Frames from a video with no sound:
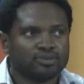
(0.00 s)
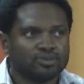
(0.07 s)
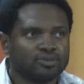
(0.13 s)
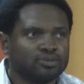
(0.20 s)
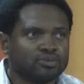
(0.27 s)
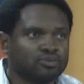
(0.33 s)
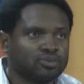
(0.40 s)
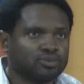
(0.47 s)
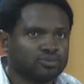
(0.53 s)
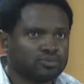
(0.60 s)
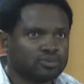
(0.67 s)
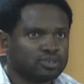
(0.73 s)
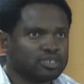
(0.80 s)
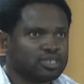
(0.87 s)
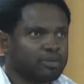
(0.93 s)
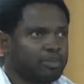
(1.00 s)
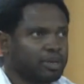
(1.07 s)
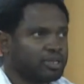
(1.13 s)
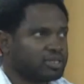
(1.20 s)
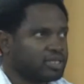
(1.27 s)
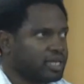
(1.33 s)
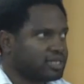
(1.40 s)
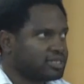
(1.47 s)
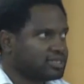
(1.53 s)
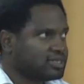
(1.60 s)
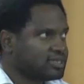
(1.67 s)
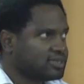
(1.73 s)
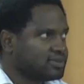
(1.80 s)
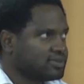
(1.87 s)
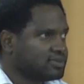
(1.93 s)
You know, we'll see about that.
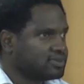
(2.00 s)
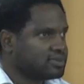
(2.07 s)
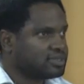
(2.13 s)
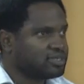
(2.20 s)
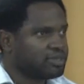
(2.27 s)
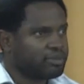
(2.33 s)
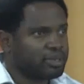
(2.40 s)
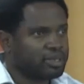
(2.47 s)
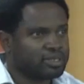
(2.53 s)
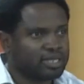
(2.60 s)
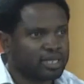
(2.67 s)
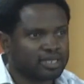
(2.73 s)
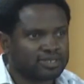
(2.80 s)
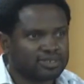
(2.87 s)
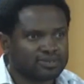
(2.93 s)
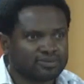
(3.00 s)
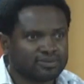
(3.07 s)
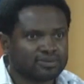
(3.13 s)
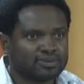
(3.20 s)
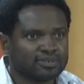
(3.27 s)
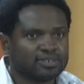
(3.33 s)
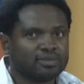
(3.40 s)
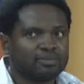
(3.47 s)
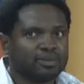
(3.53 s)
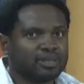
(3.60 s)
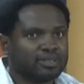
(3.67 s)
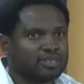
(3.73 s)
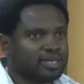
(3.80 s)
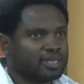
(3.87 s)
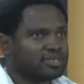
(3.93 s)
We'll see about that. We'll see
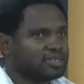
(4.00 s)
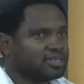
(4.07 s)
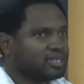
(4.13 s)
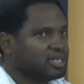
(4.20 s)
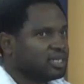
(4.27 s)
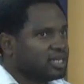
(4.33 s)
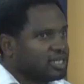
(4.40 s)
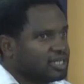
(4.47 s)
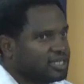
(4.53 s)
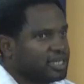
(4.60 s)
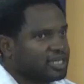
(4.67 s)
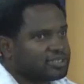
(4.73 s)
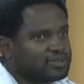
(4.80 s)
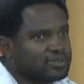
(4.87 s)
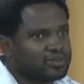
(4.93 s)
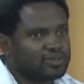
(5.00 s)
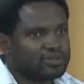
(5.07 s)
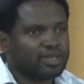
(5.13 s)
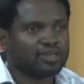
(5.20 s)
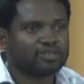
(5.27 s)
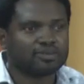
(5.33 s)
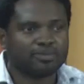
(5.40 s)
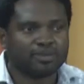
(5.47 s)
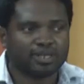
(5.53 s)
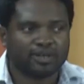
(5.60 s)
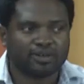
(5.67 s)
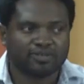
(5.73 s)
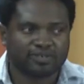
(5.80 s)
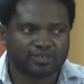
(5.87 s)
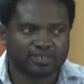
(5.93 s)
about that. Yeah, so thanks,
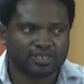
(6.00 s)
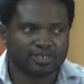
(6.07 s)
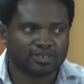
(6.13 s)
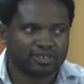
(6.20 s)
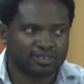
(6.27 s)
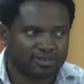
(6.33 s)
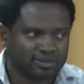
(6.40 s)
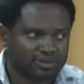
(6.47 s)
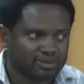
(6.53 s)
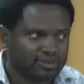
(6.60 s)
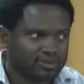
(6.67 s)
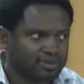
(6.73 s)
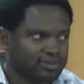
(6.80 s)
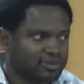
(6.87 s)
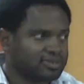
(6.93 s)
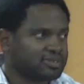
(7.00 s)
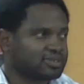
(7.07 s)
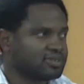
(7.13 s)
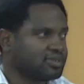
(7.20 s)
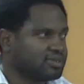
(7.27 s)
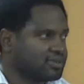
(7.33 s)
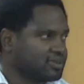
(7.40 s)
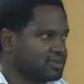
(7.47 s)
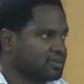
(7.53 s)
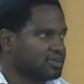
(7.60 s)
Omolayo, for sharing your song.